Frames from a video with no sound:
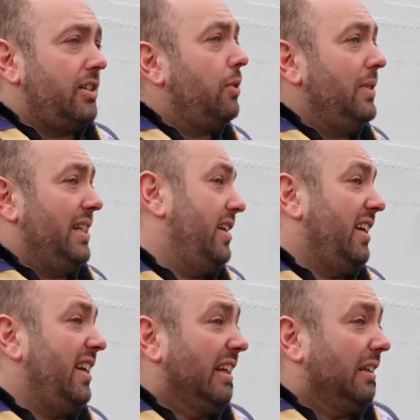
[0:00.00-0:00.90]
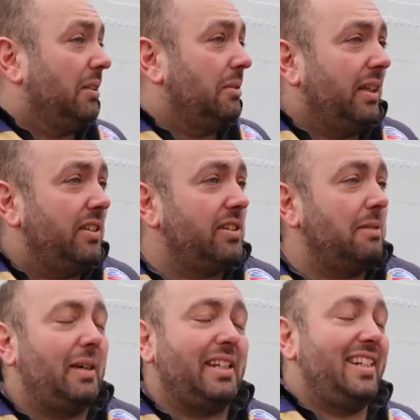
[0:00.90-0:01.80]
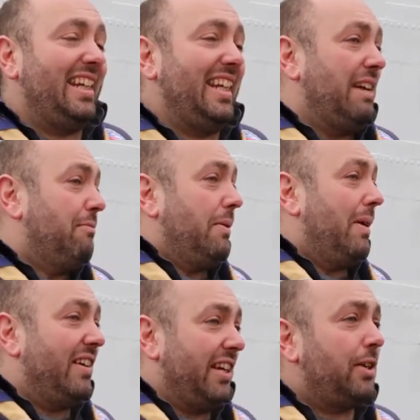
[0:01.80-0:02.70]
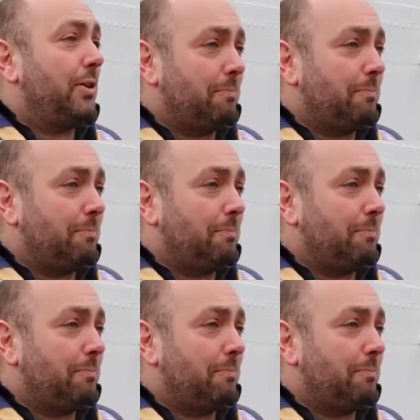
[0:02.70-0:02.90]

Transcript: Tony T, because I make tea everywhere I go.